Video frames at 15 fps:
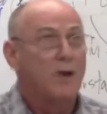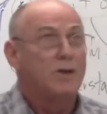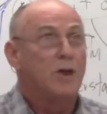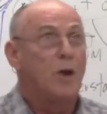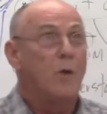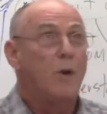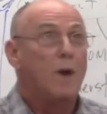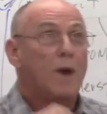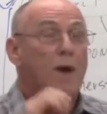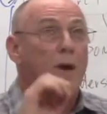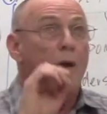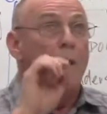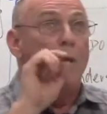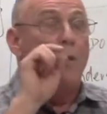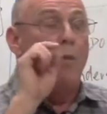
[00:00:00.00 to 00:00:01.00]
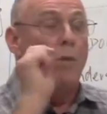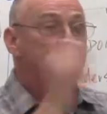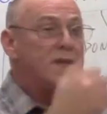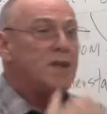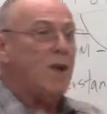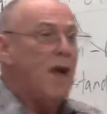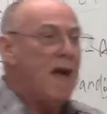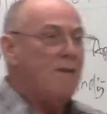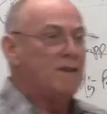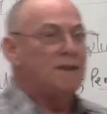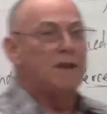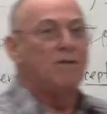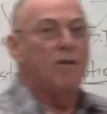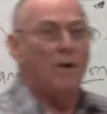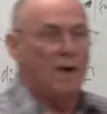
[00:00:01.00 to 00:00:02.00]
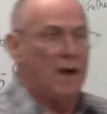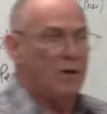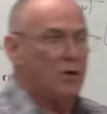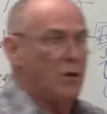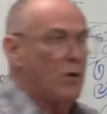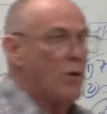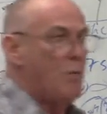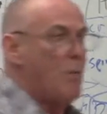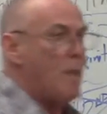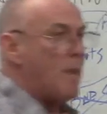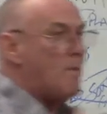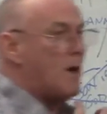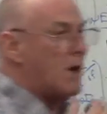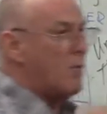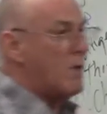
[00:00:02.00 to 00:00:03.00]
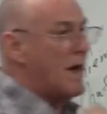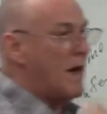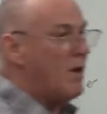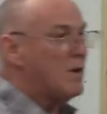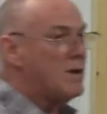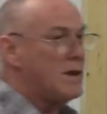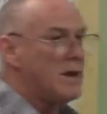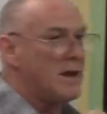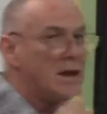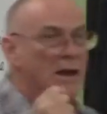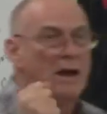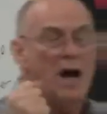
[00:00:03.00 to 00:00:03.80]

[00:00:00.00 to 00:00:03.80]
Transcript: So we still have a sinful nature, but in reality,